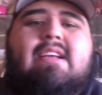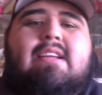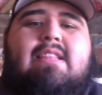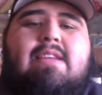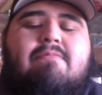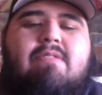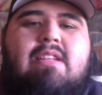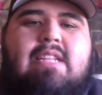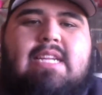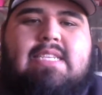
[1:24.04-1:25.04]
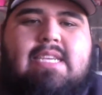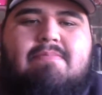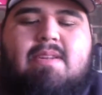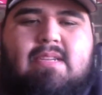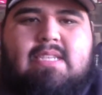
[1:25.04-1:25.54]
They really like to
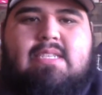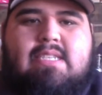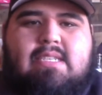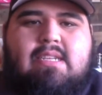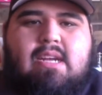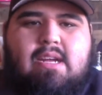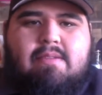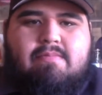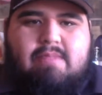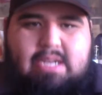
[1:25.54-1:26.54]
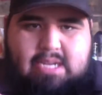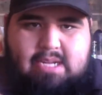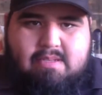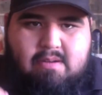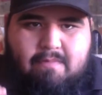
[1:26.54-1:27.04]
keep their distance when it
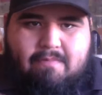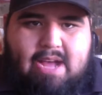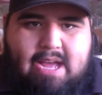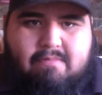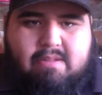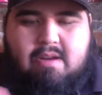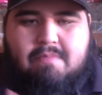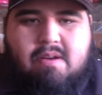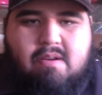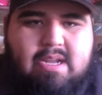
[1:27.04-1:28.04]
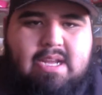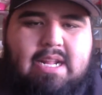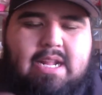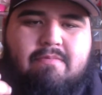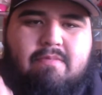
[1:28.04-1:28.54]
comes to a fight with their opponent,
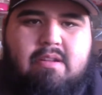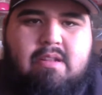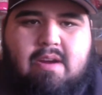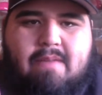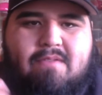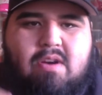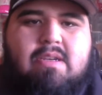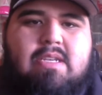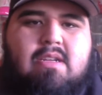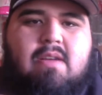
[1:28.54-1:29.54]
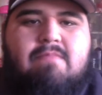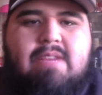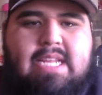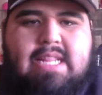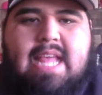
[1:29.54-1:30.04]
and they really are focused on
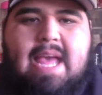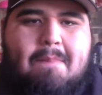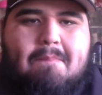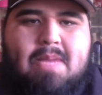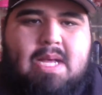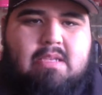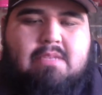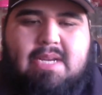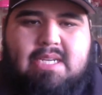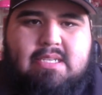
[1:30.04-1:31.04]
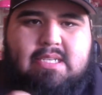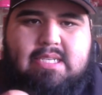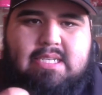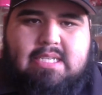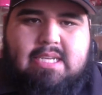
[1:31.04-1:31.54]
winning that belt,
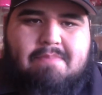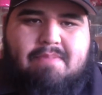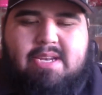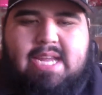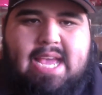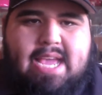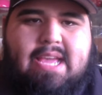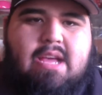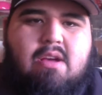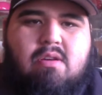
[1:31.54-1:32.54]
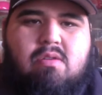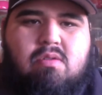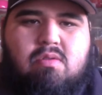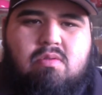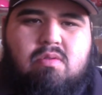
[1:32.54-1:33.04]
especially Jessica Penne,
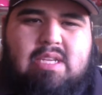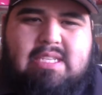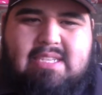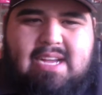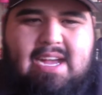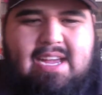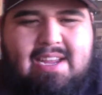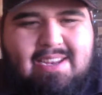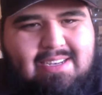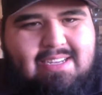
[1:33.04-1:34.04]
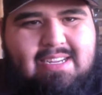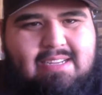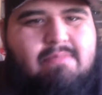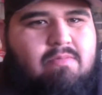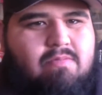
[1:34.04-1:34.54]
who is kind
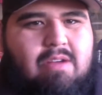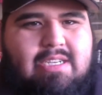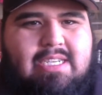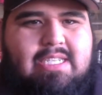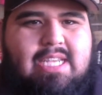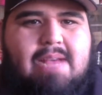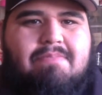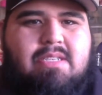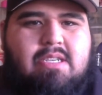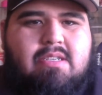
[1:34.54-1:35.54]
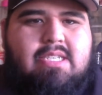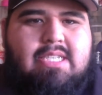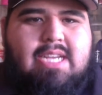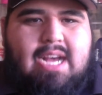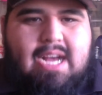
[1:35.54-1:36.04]
of, watching this episode,
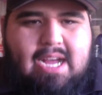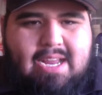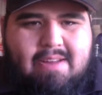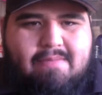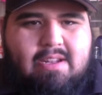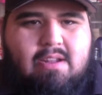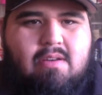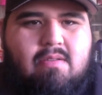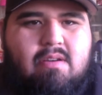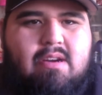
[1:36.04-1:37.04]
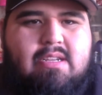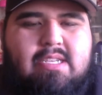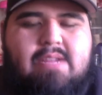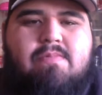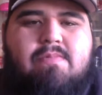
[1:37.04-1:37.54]
she's kind of a loner
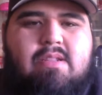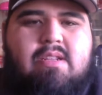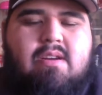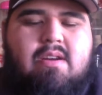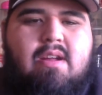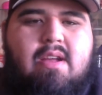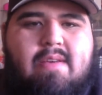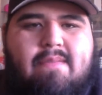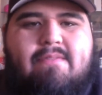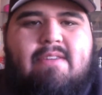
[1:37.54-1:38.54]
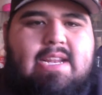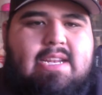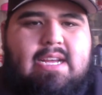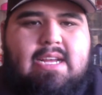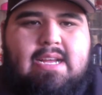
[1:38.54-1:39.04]
except with her
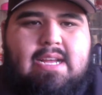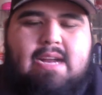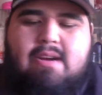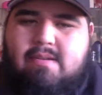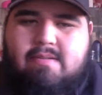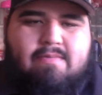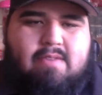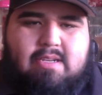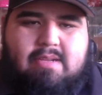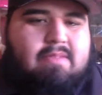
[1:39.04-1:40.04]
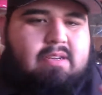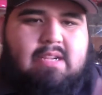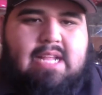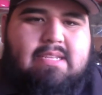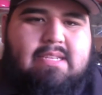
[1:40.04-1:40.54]
friend, I don't know her first name, but
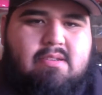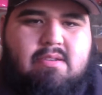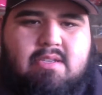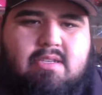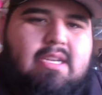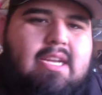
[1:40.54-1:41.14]
her last name is Kush.